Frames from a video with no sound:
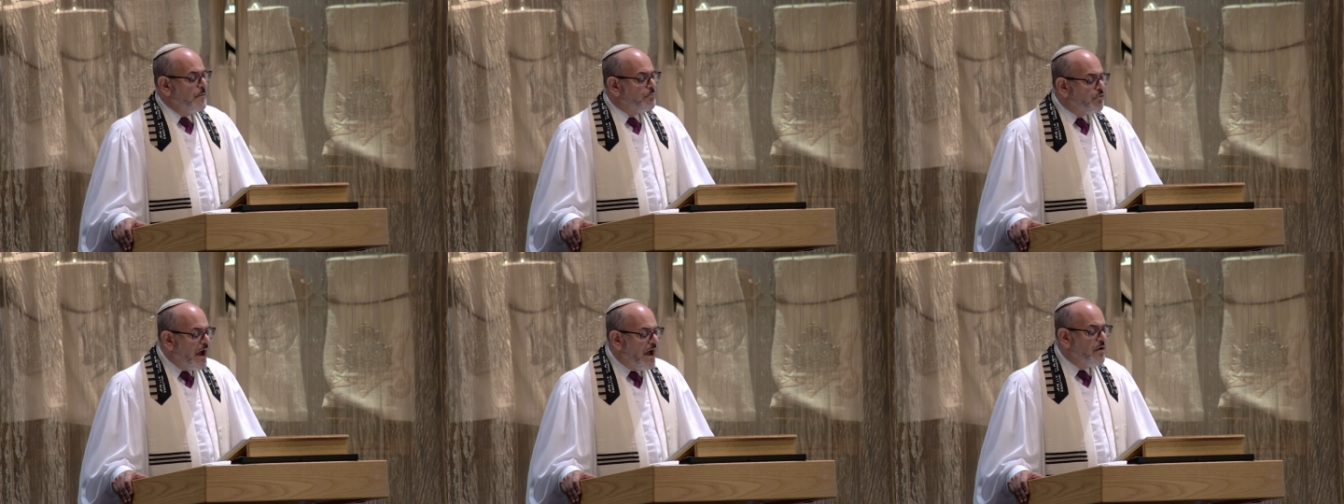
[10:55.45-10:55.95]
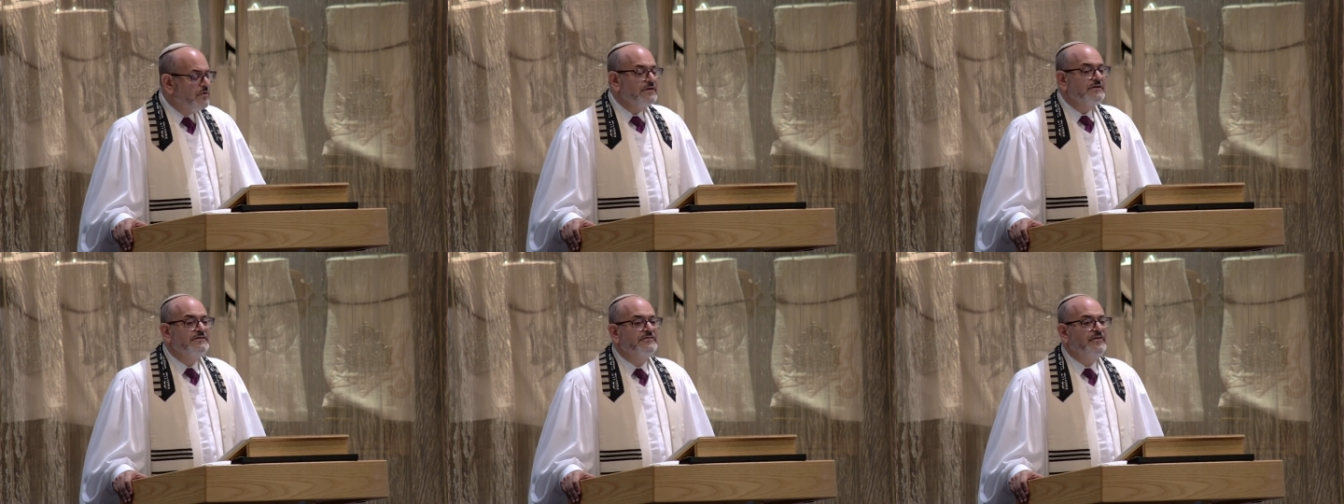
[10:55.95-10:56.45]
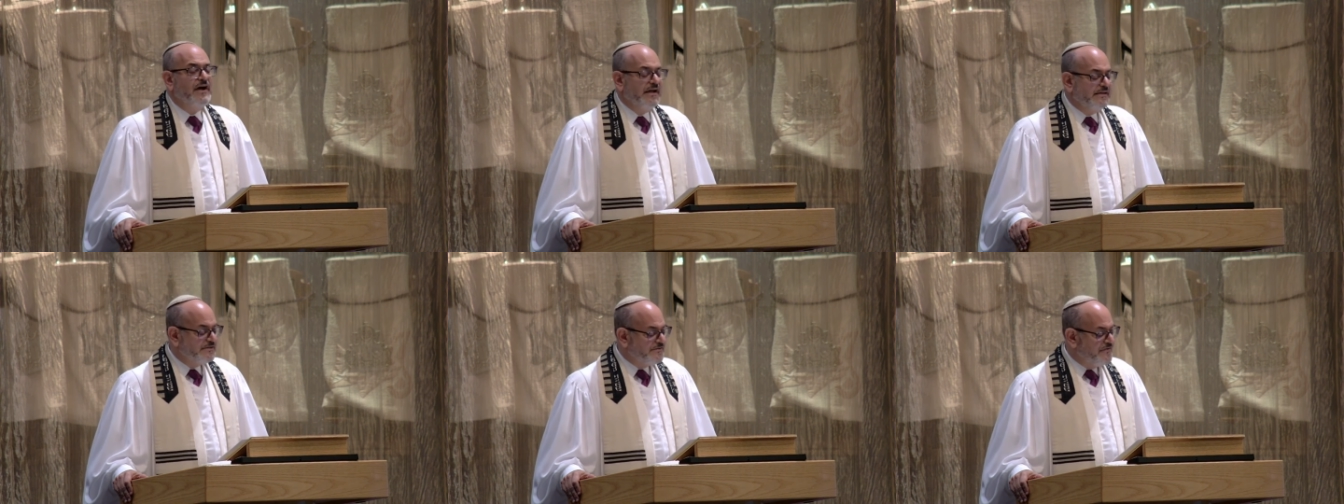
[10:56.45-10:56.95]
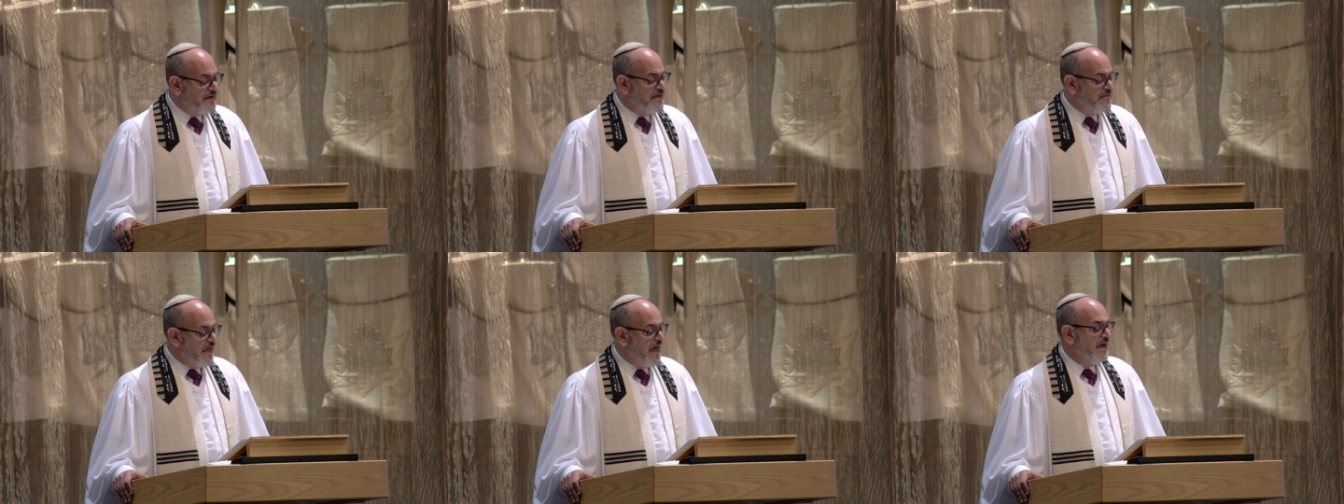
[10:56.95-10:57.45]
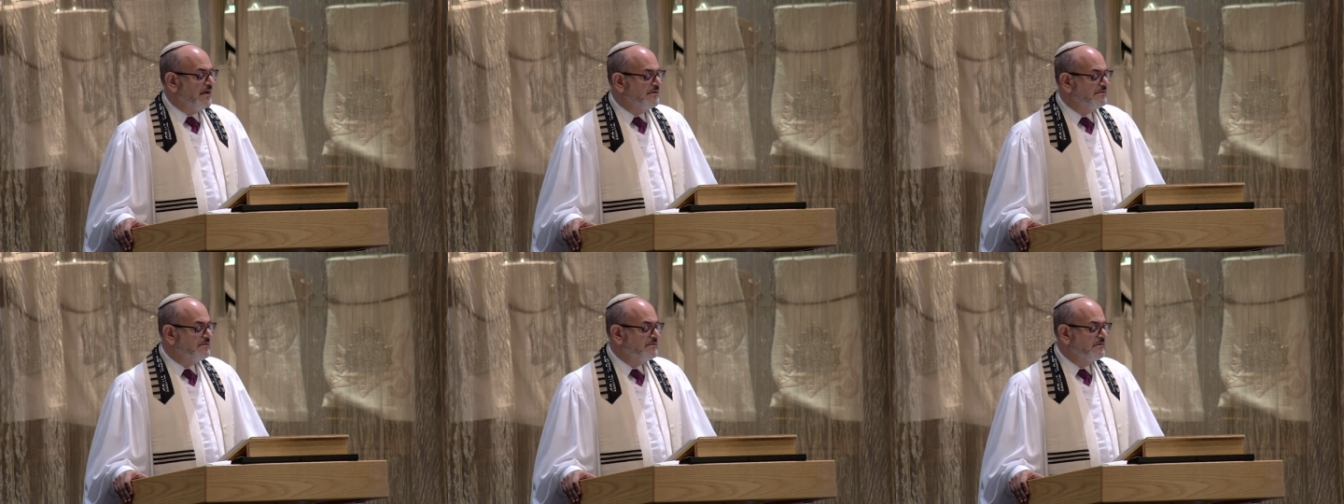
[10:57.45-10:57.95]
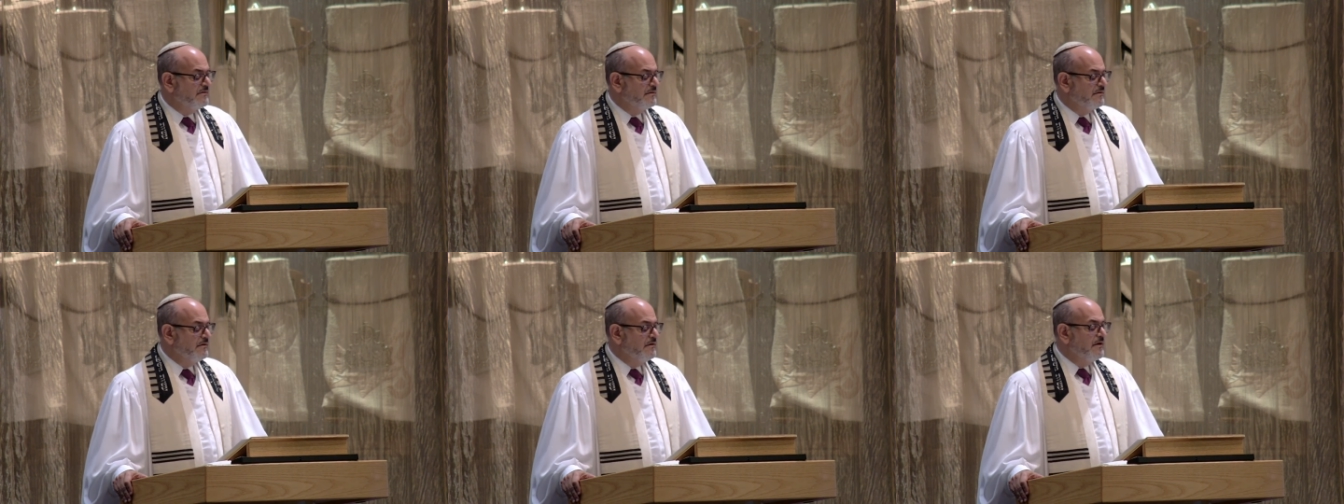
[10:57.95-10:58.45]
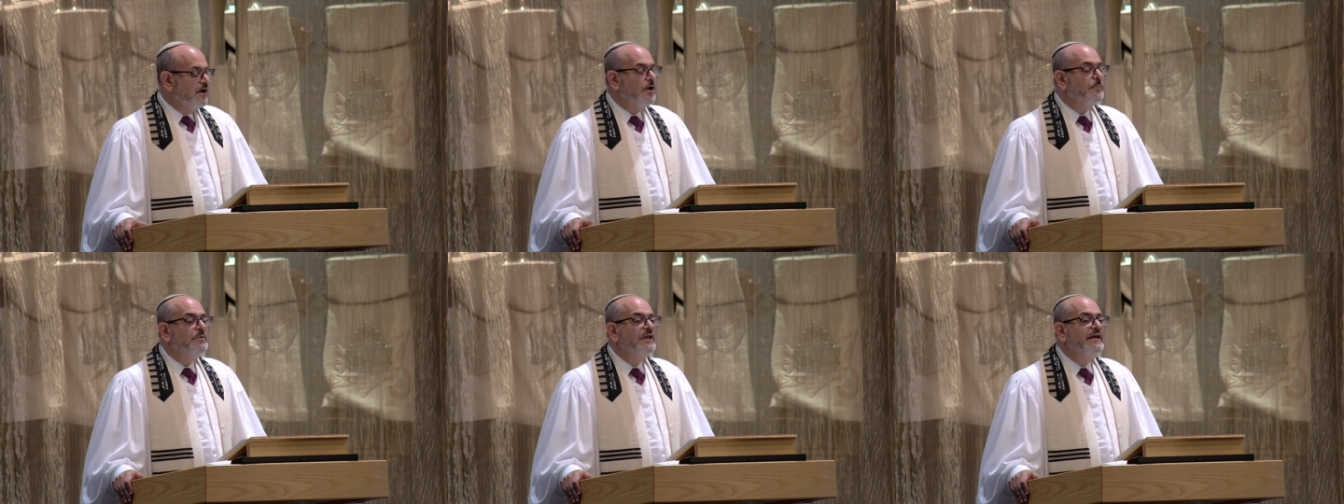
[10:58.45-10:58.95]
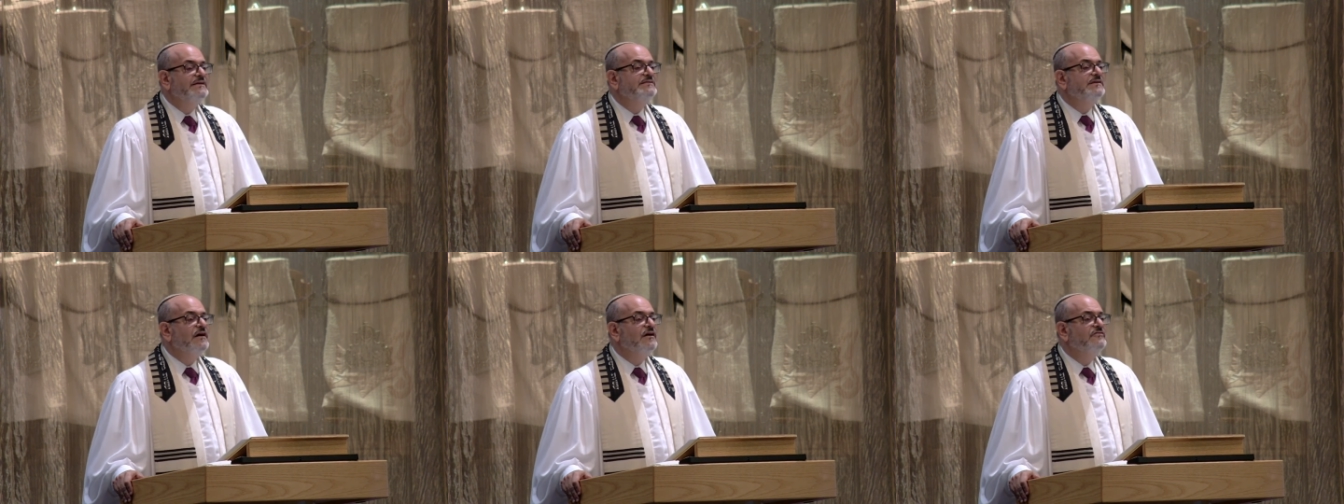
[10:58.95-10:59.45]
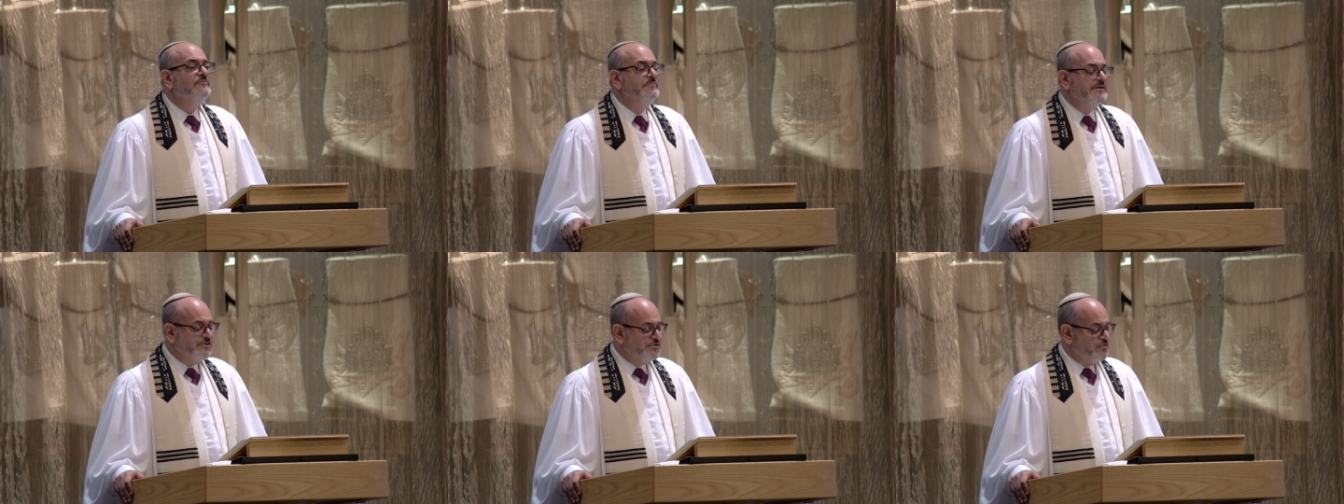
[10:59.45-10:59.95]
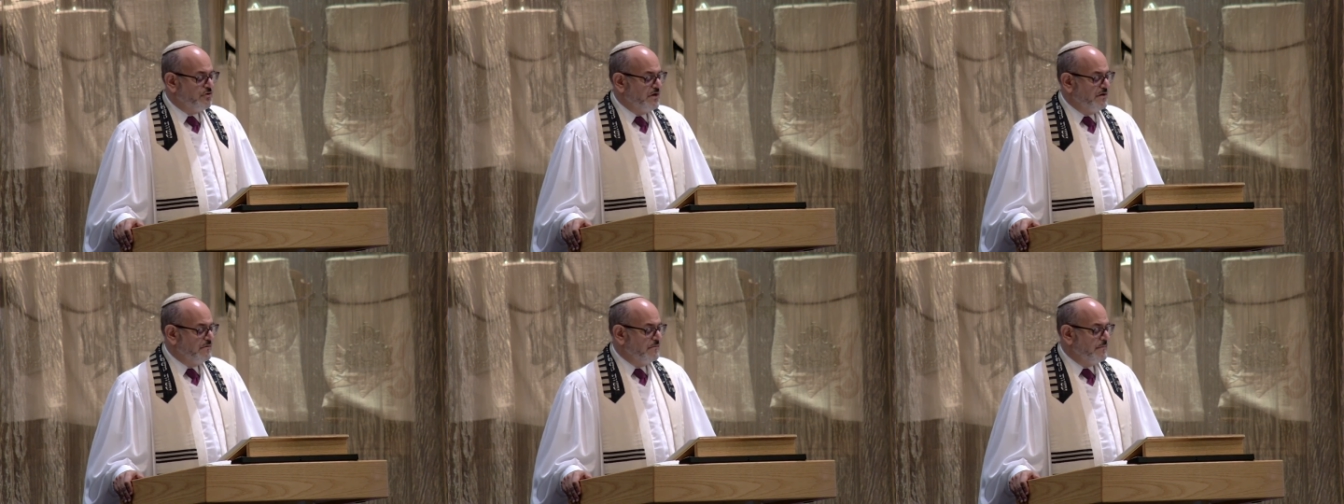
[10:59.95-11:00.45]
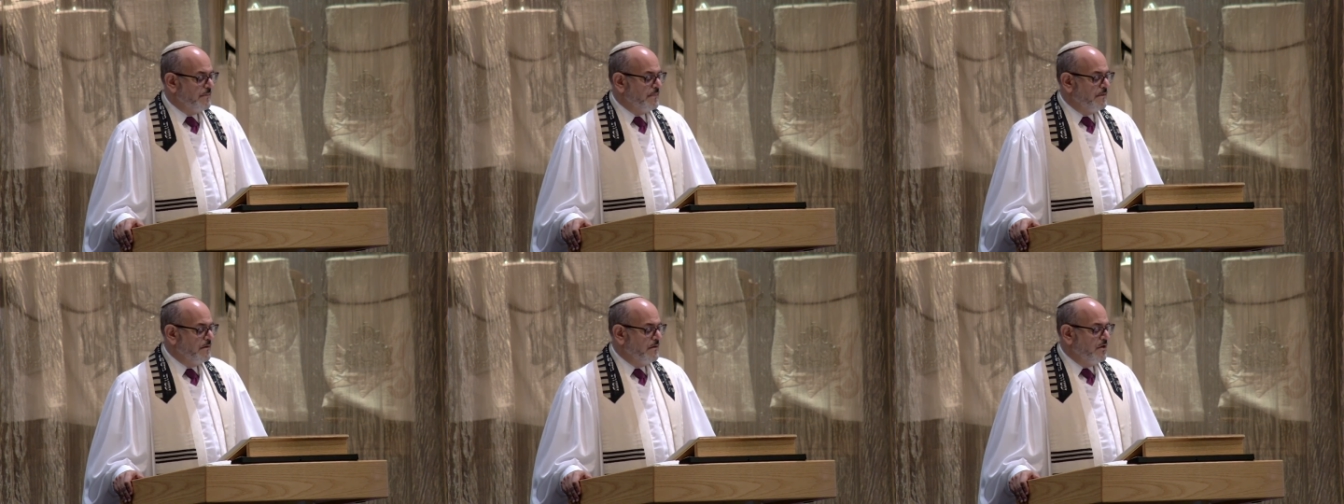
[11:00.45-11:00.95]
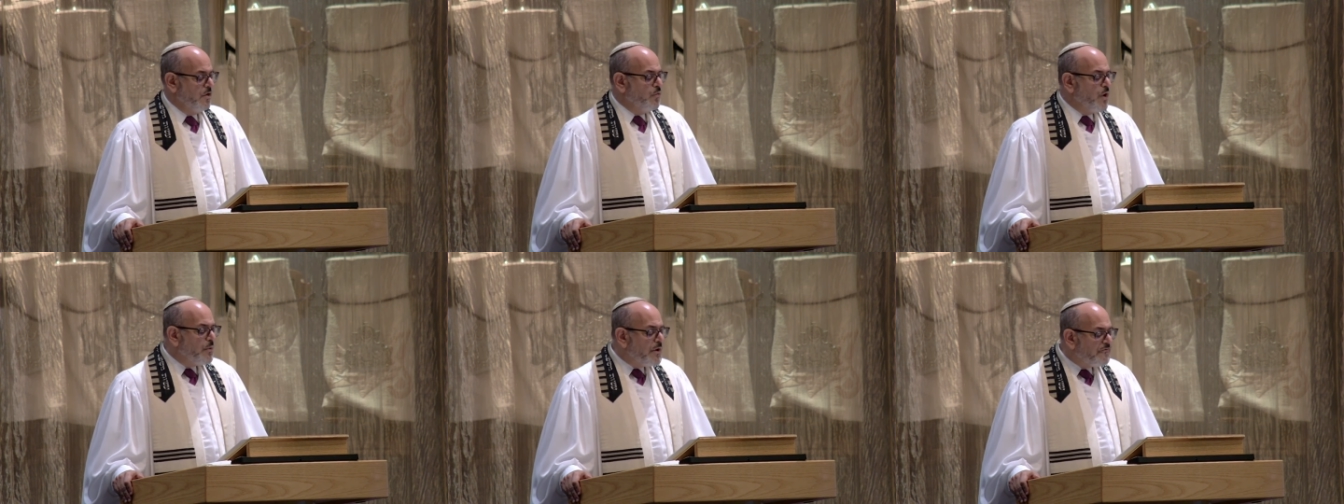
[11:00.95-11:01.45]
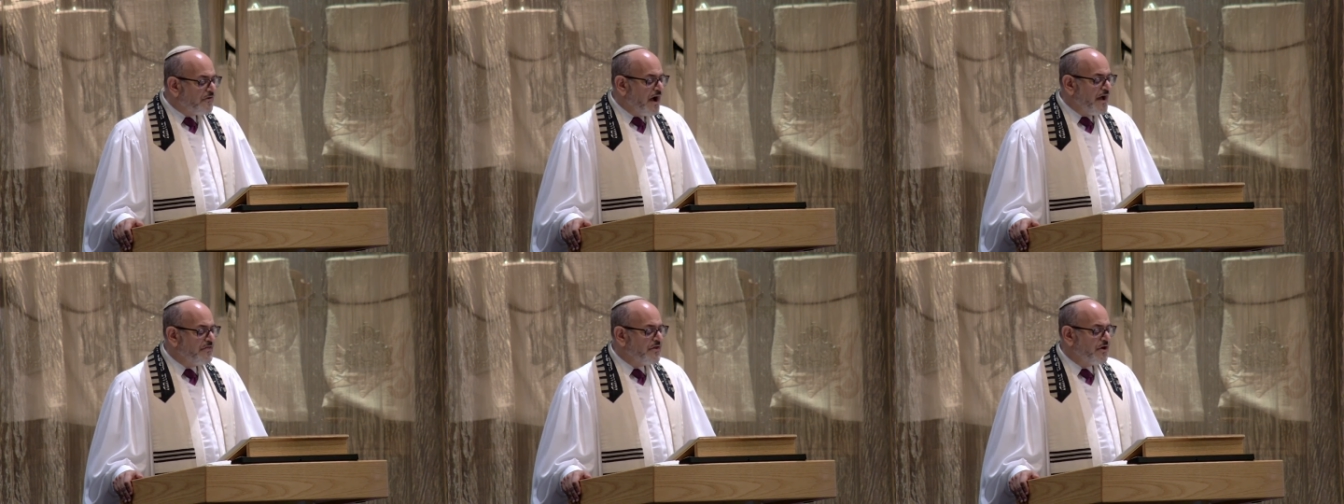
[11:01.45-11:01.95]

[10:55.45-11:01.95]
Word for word: Brown defines faith as a place of mystery, where we find the